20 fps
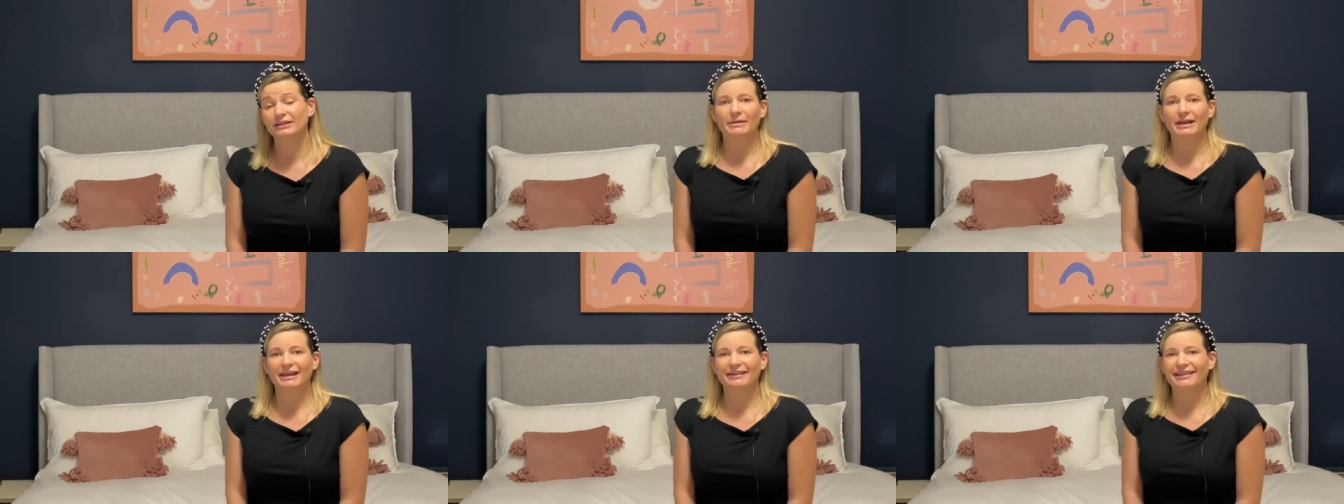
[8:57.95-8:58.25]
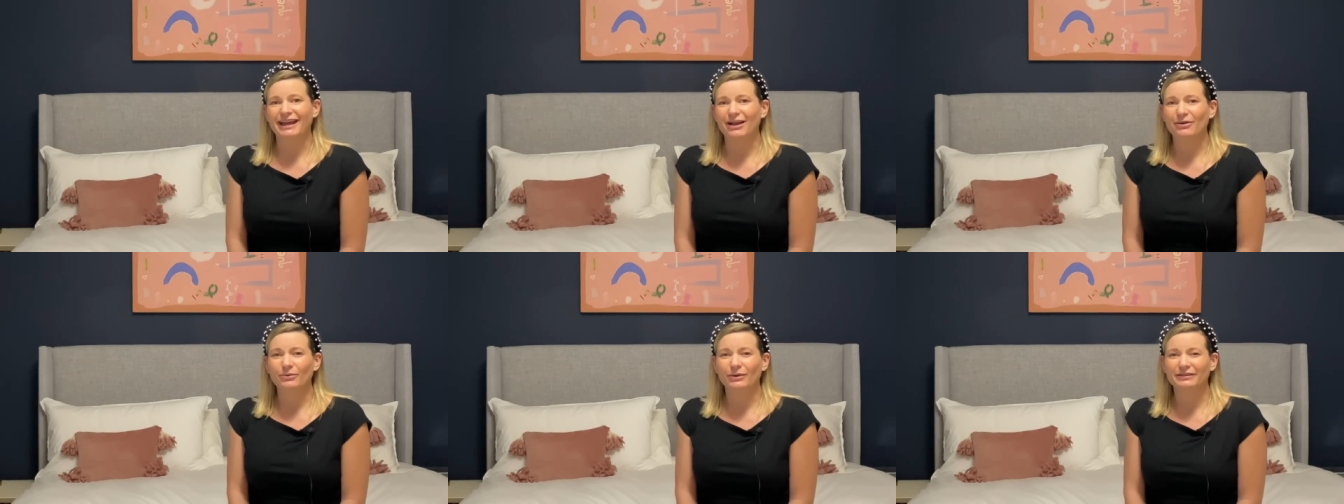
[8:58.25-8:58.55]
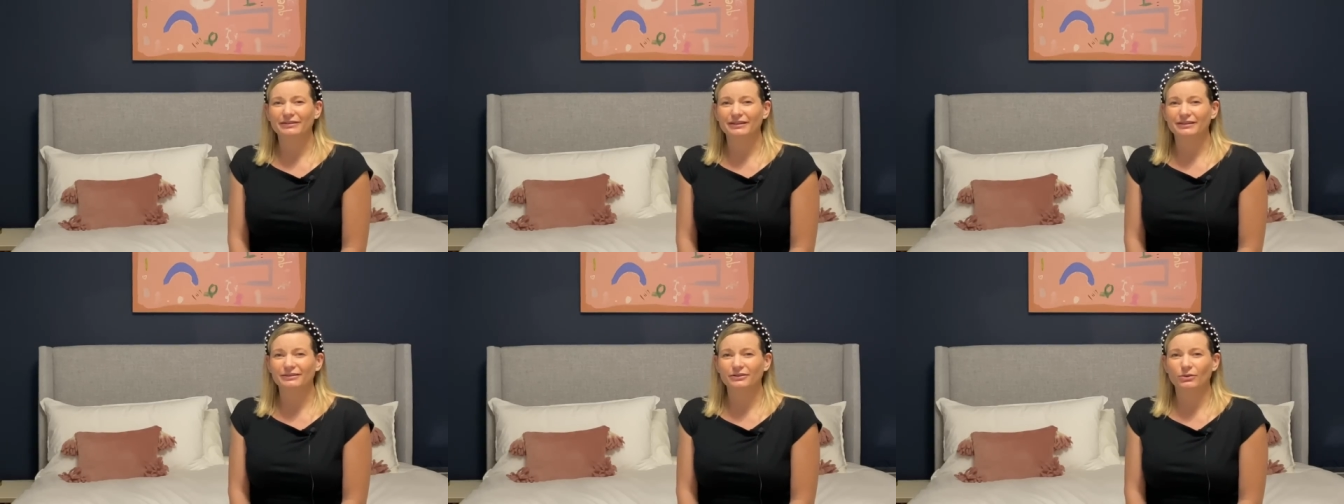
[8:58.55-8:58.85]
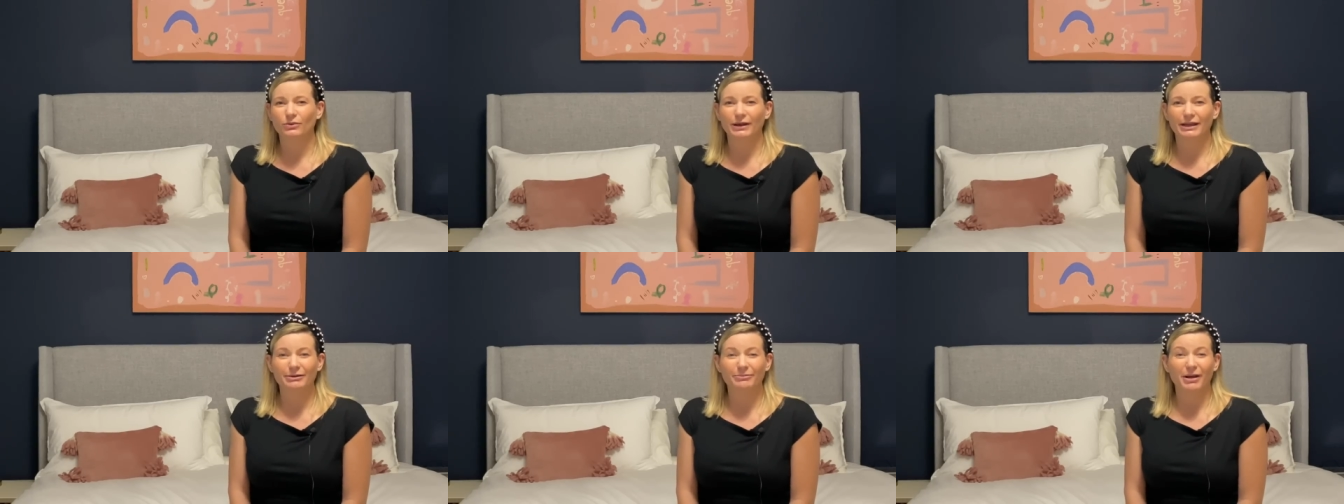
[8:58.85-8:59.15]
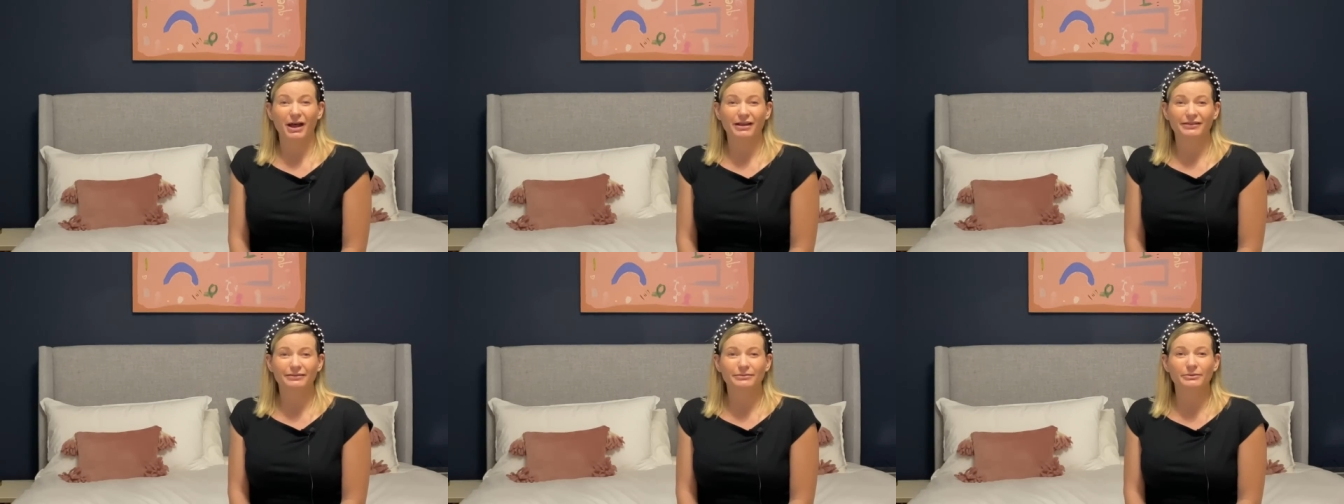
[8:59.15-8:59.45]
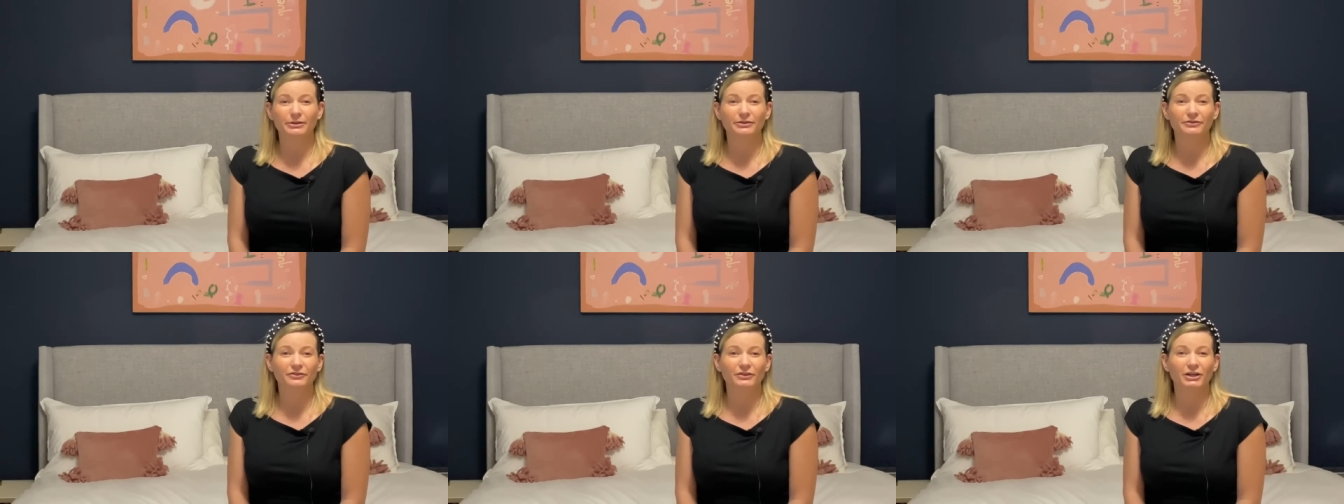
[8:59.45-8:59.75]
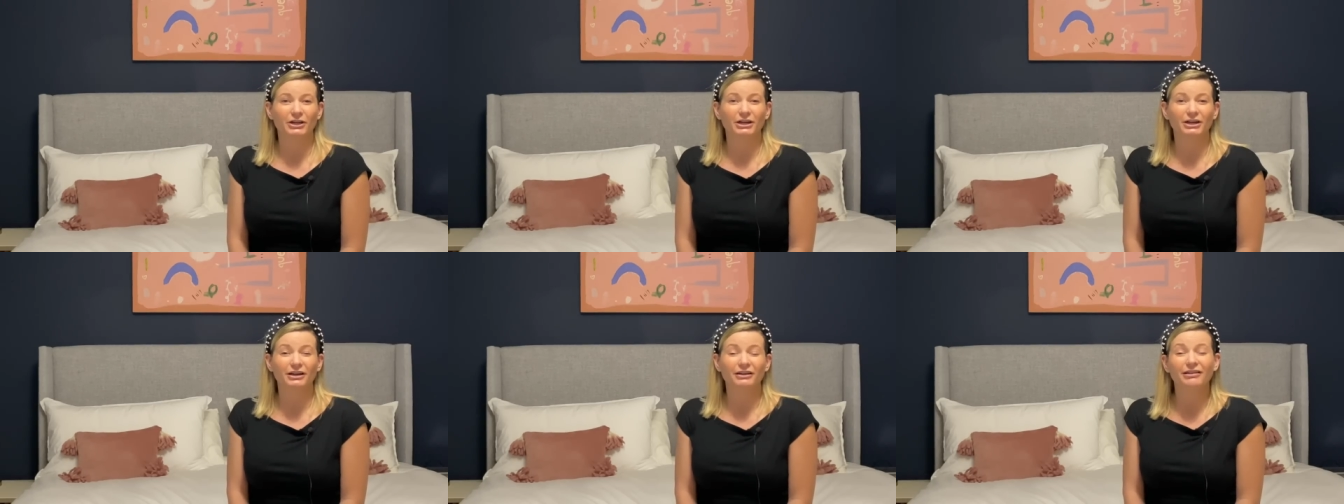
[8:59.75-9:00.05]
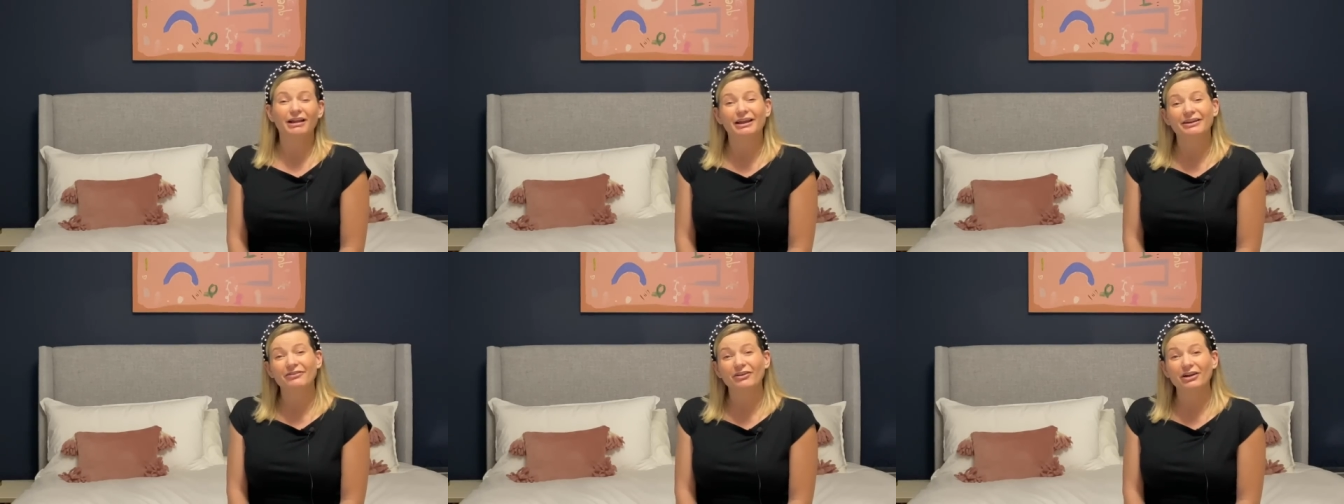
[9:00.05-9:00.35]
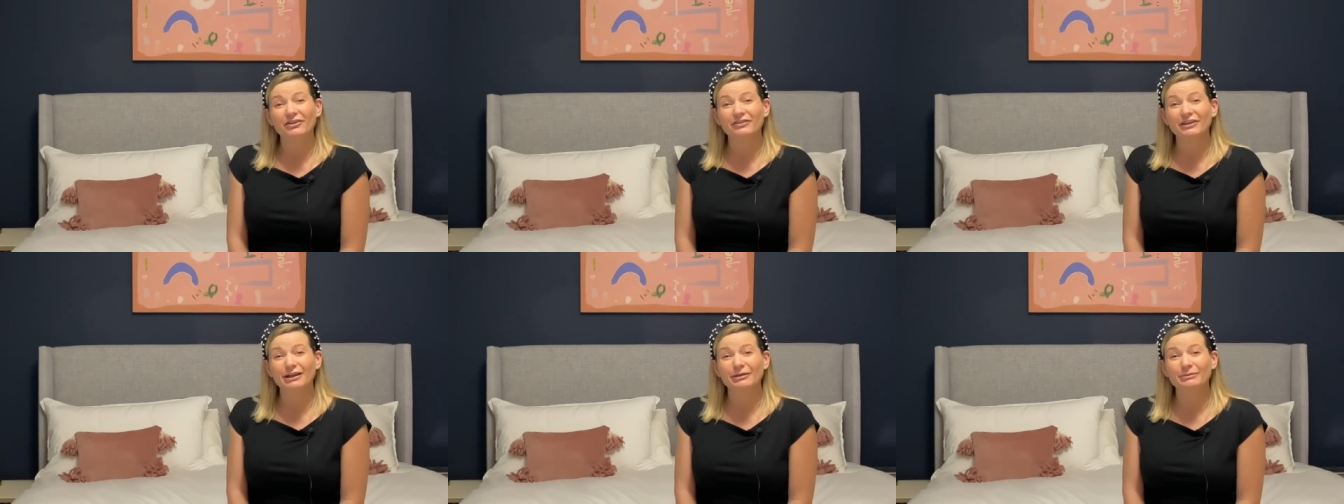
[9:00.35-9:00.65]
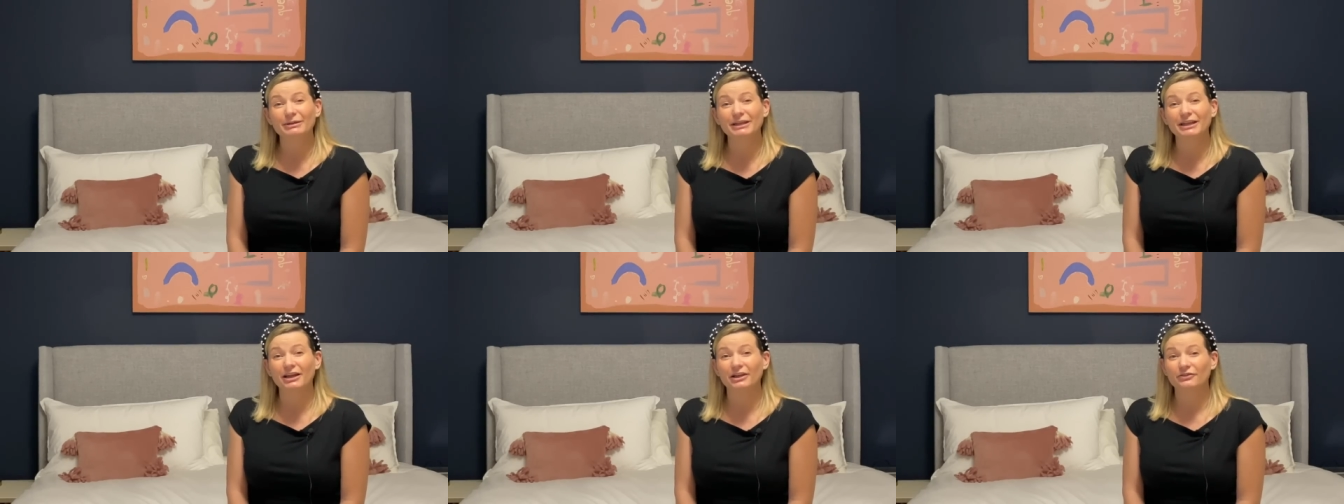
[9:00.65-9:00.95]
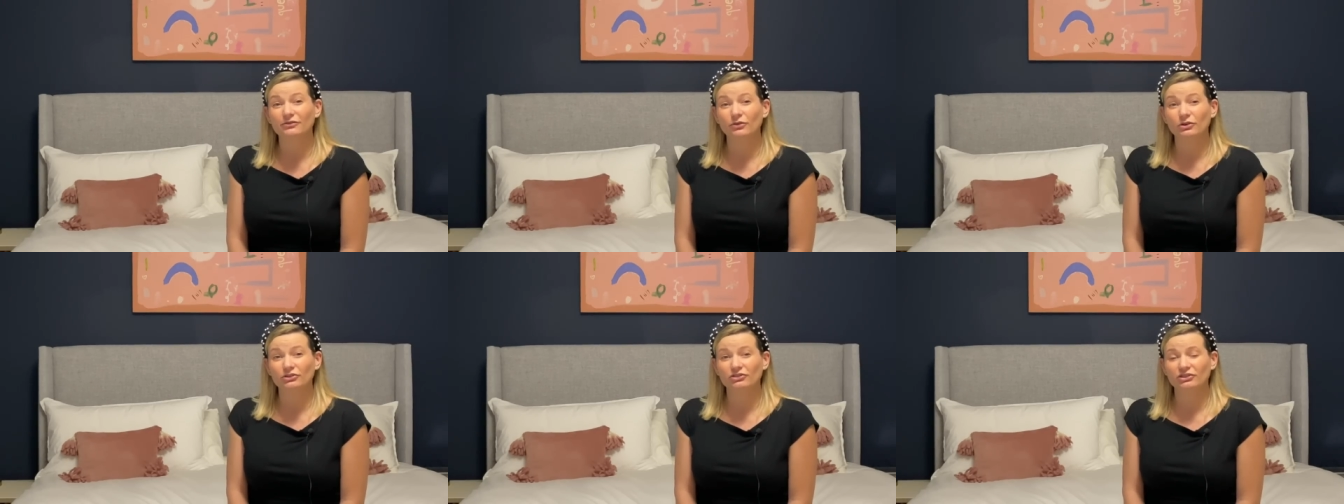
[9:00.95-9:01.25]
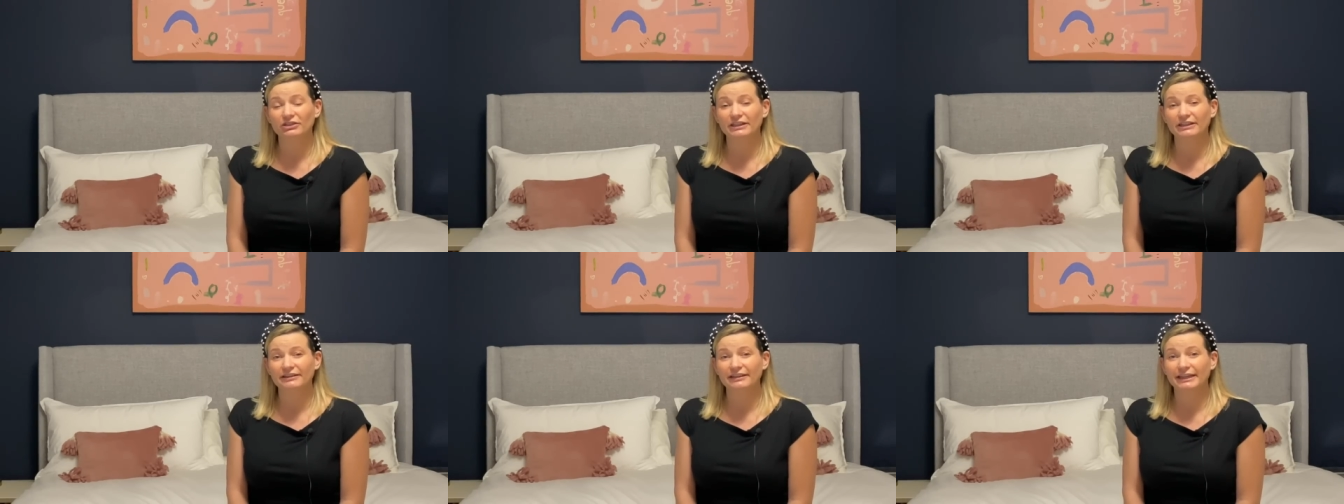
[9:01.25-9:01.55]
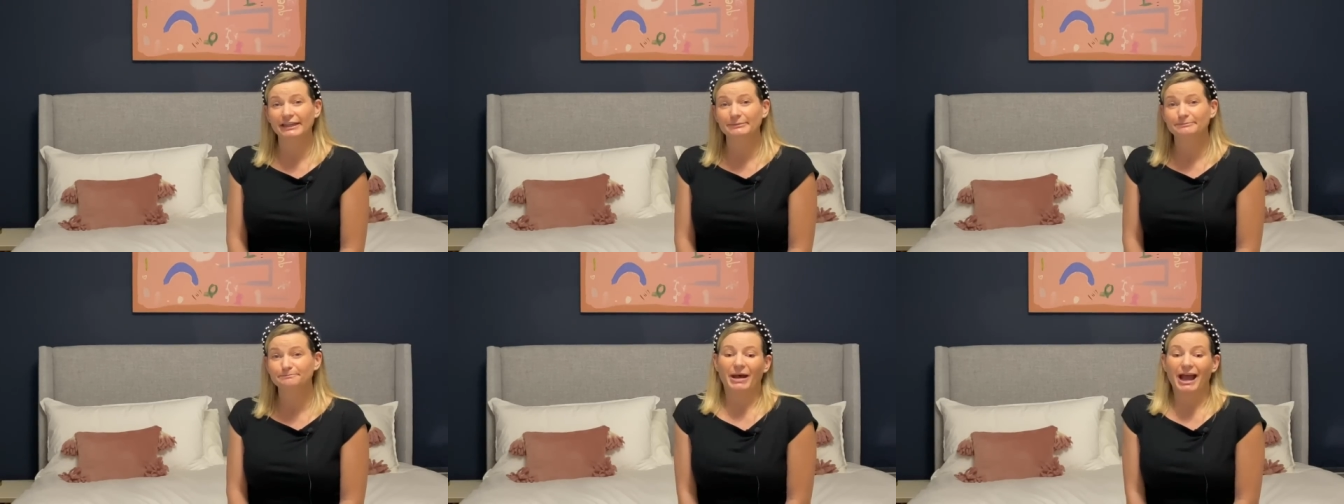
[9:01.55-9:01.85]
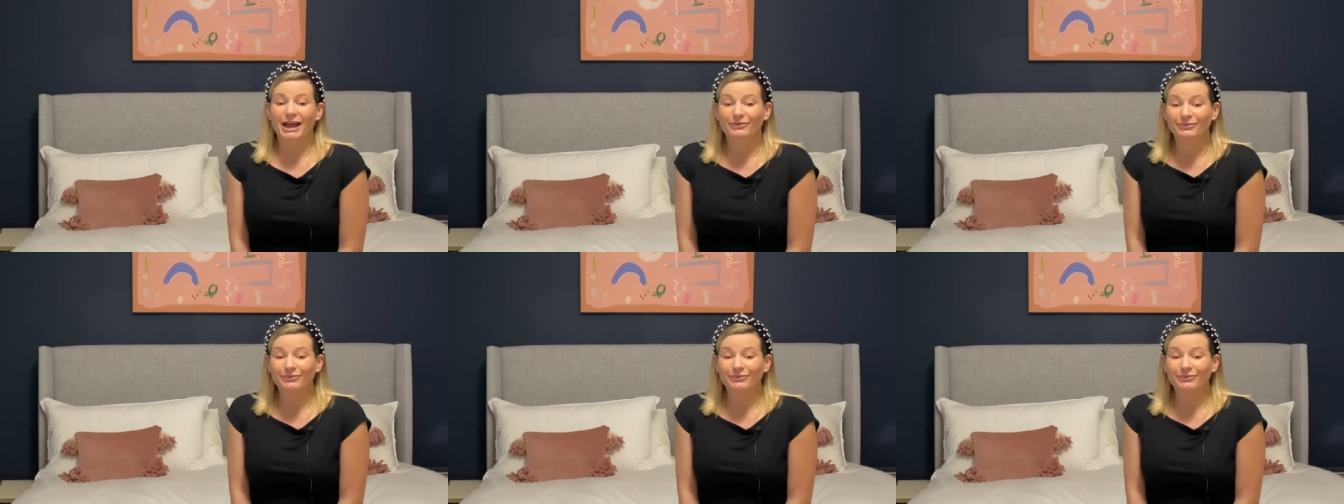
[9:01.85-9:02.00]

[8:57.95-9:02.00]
and that wasn't quite possible for a lot of our family, unfortunately. I